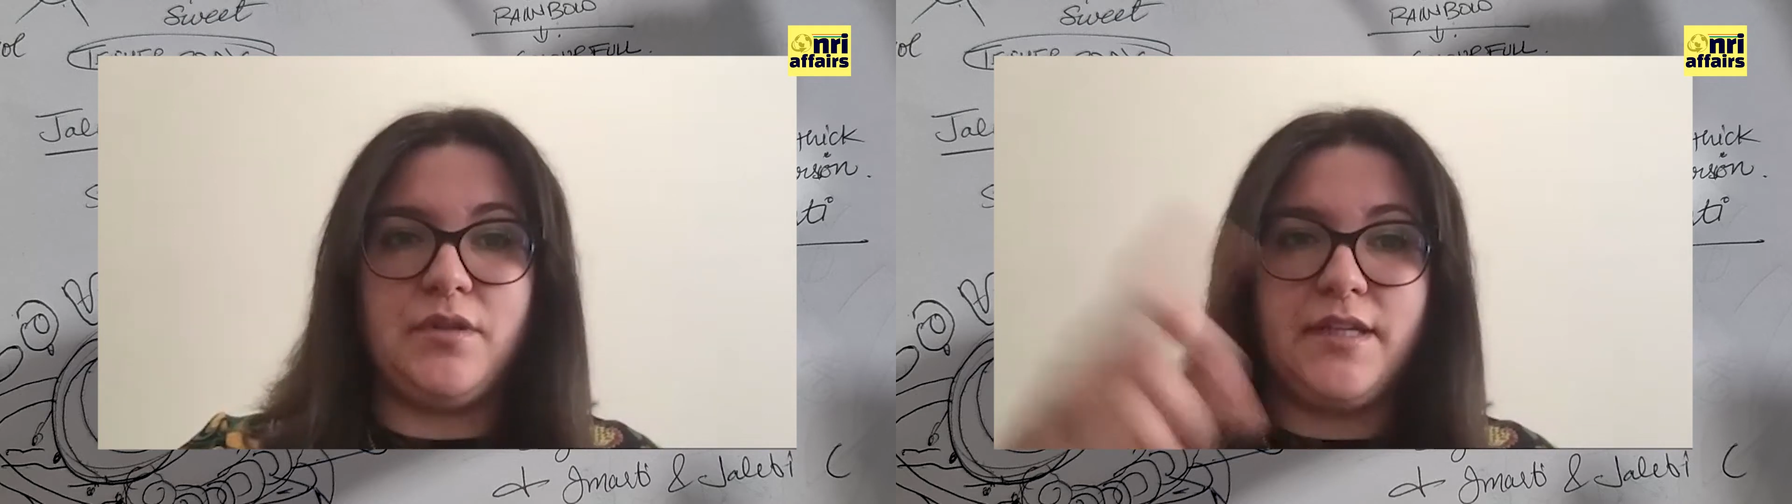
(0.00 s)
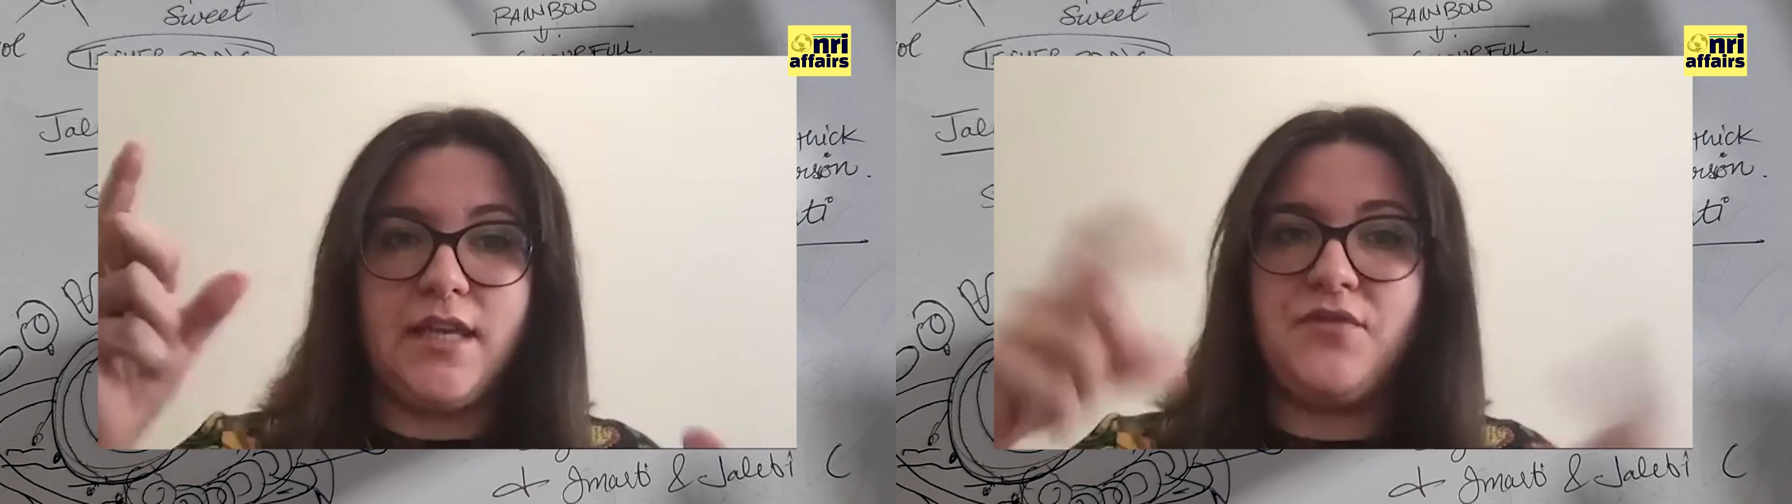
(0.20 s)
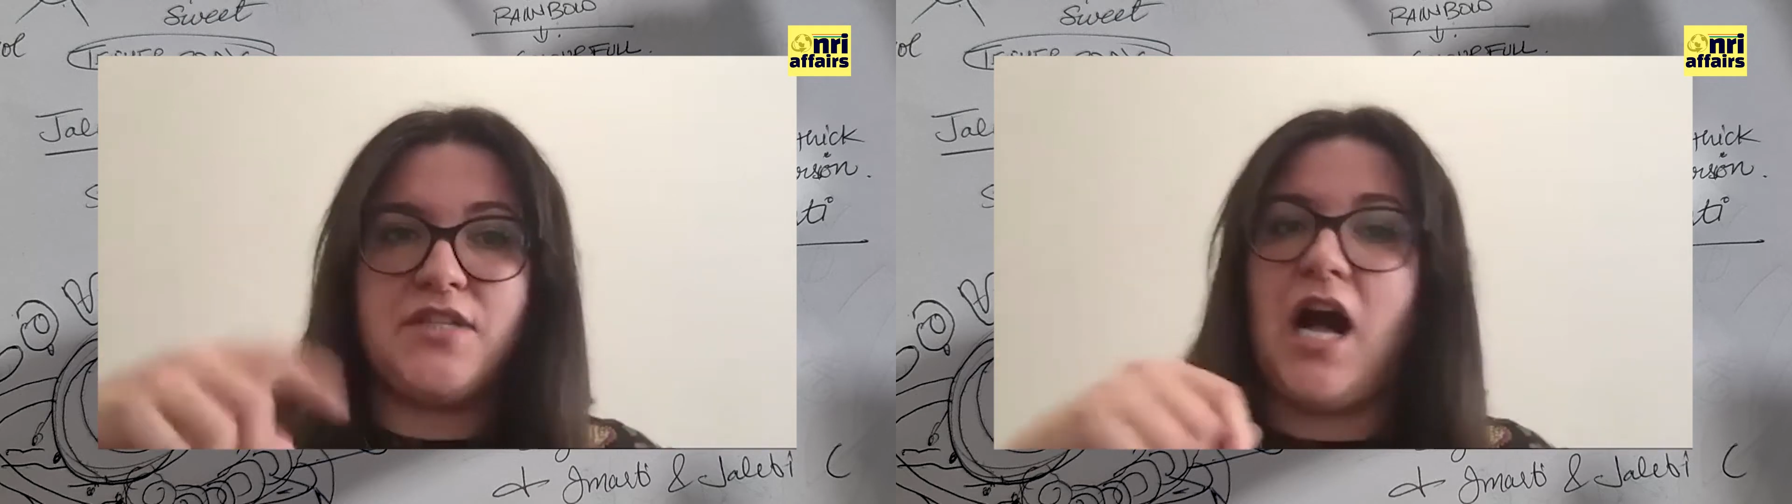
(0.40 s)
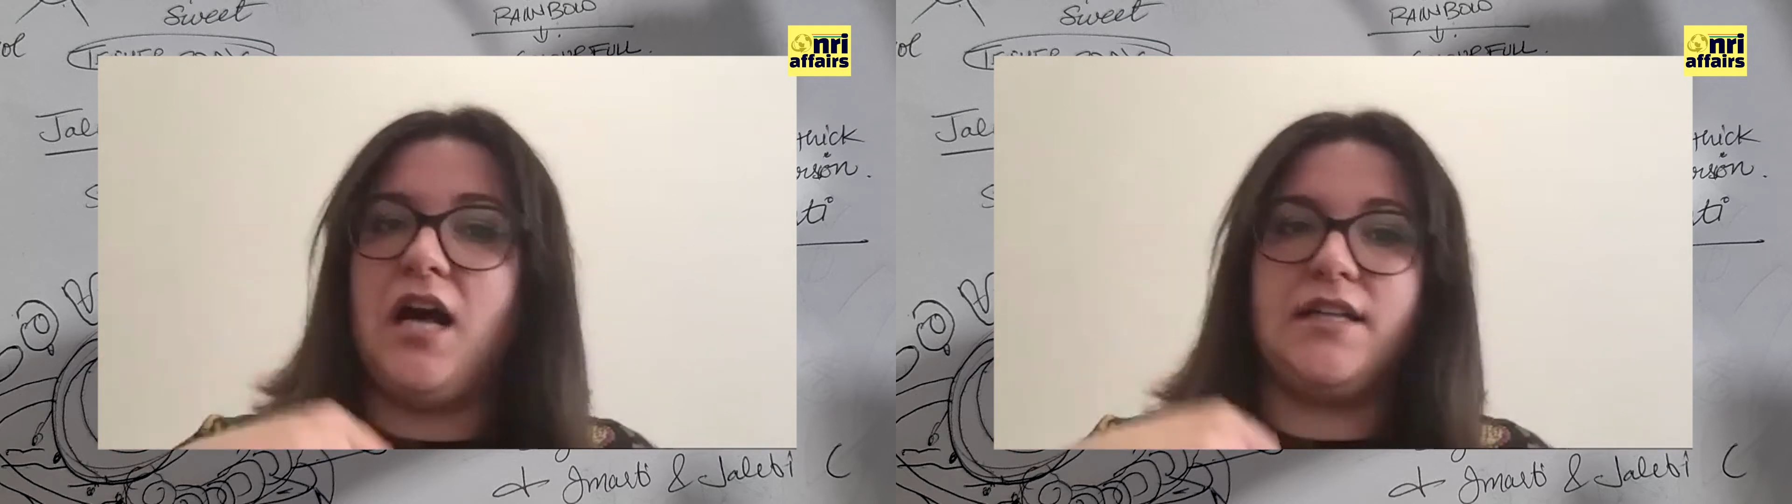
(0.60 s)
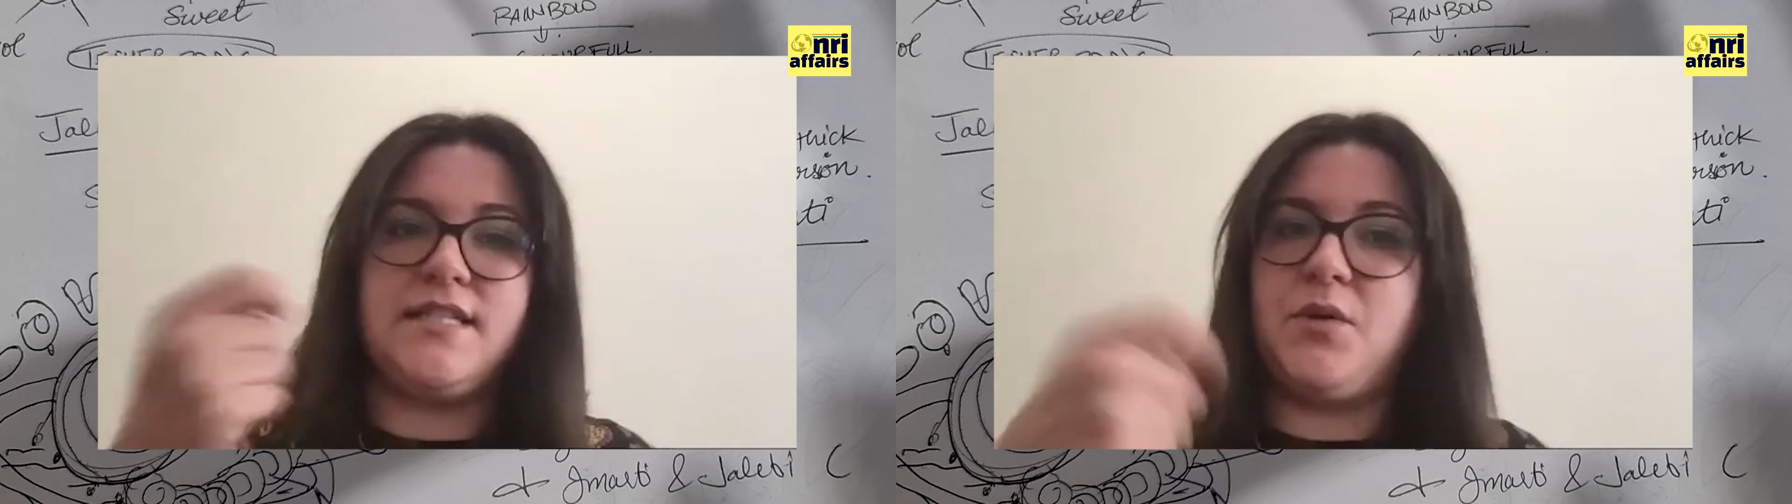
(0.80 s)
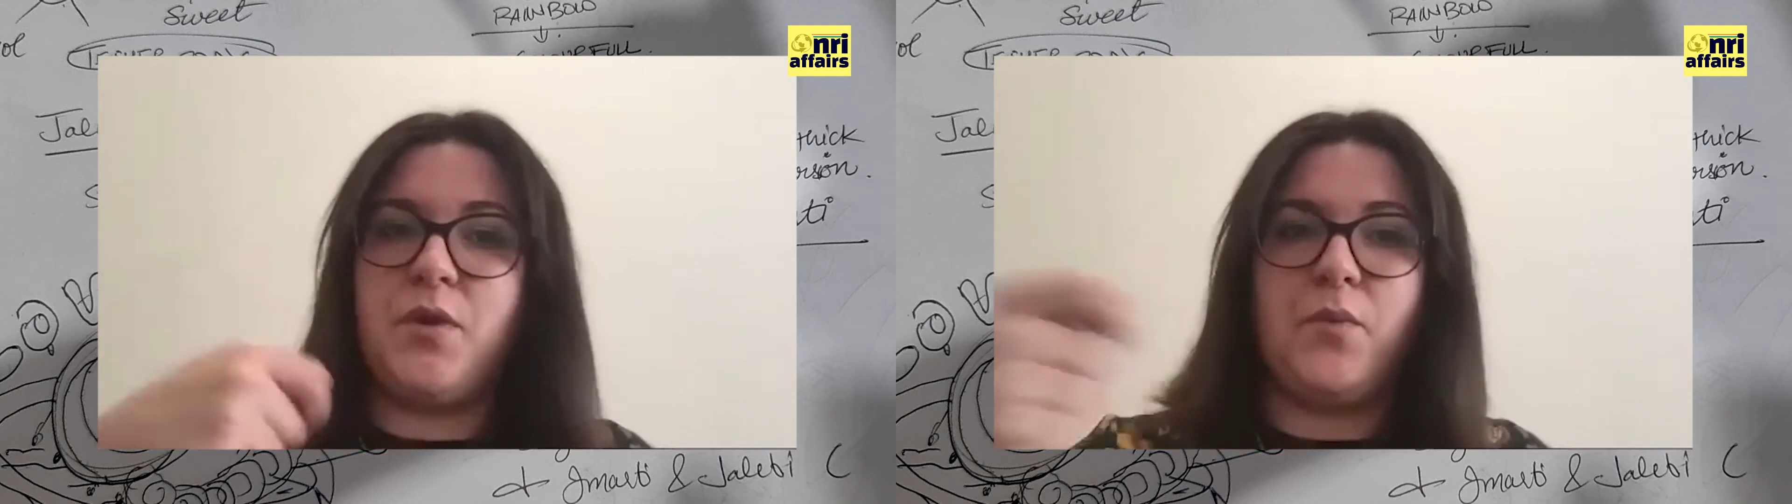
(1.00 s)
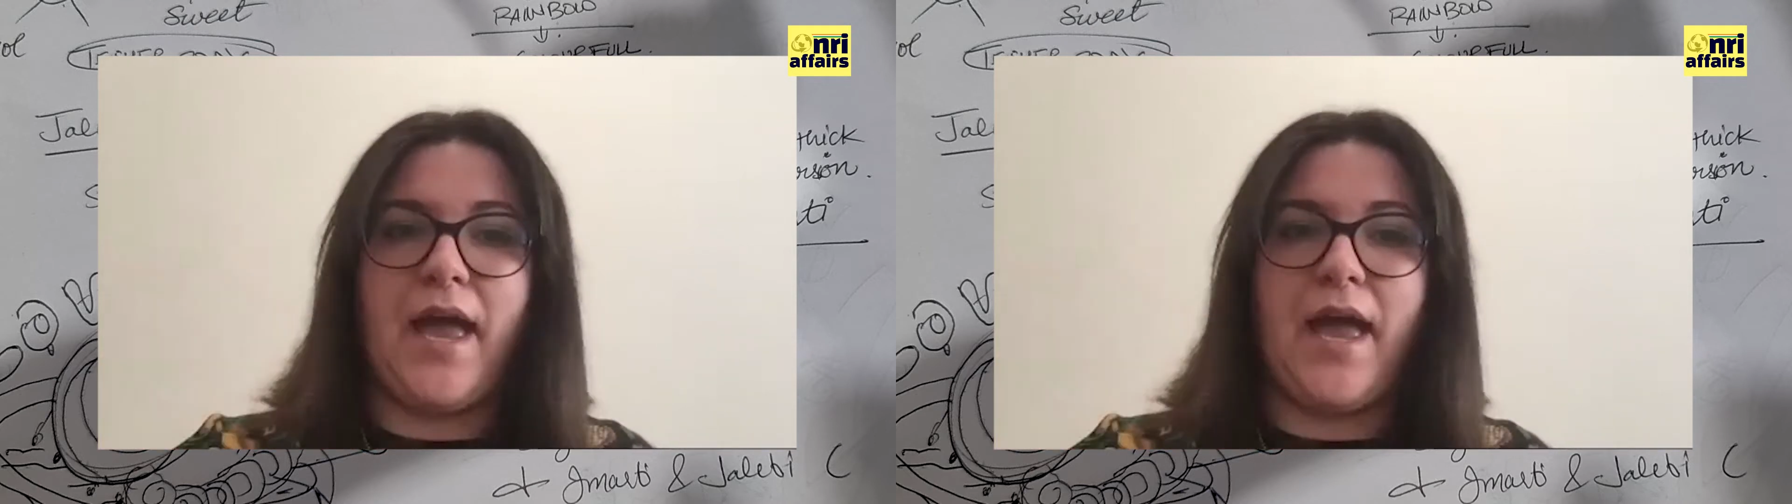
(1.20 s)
gift cards that we were